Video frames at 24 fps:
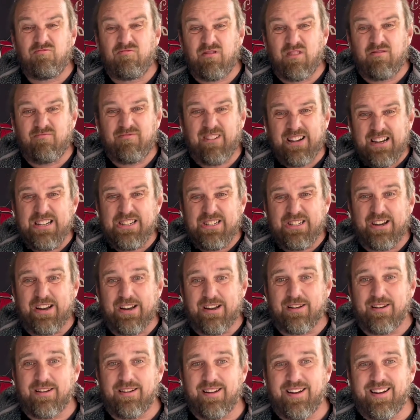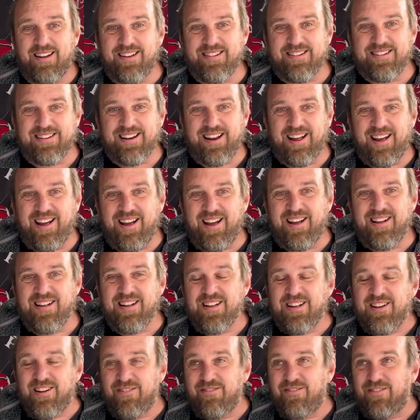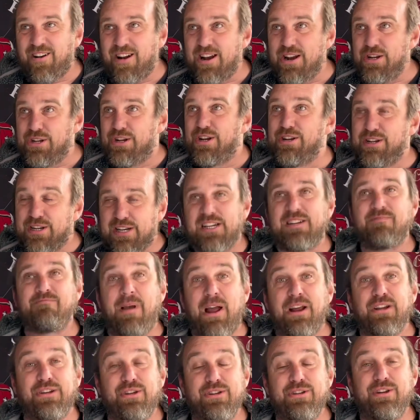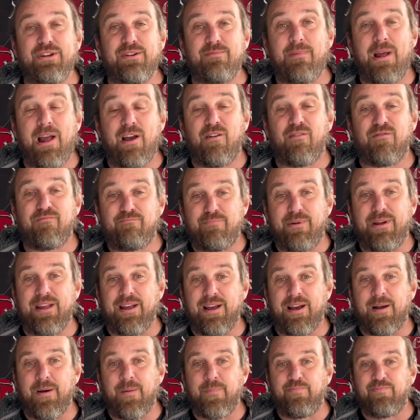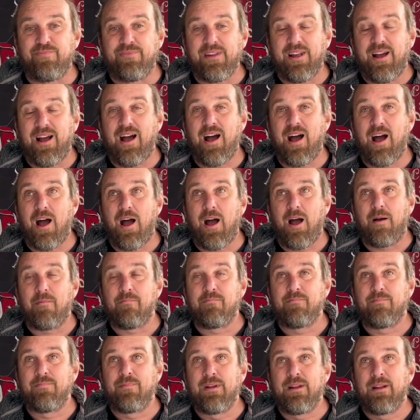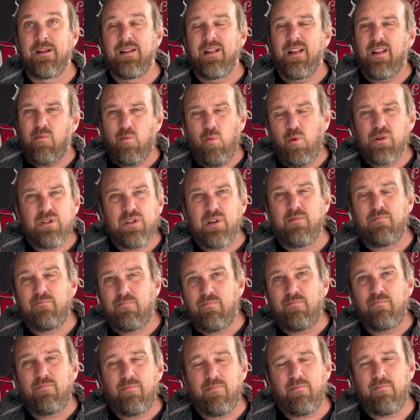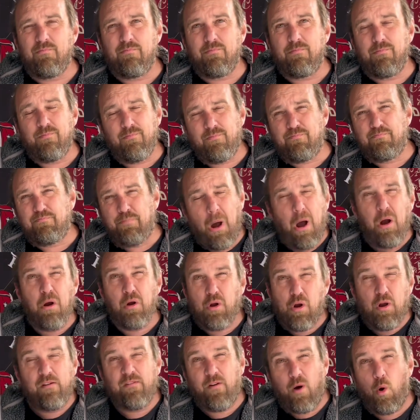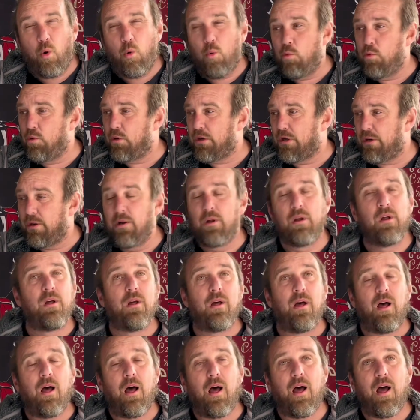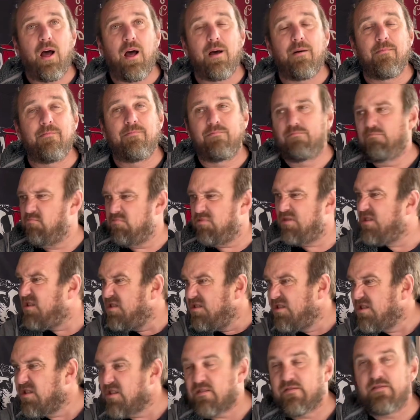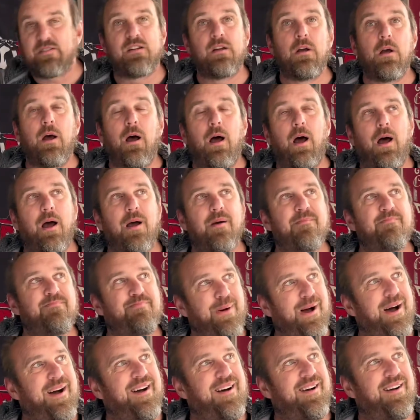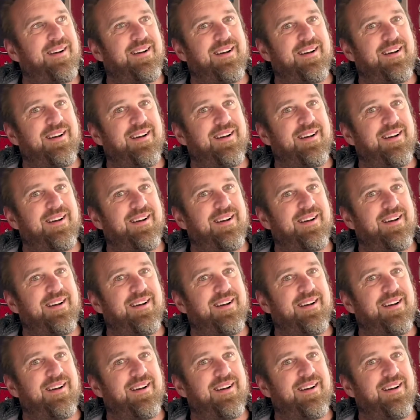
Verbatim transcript: raging and uh, a raging, smashing your mouth beer. Um, wasn't punk of old. Um, you know it, um, but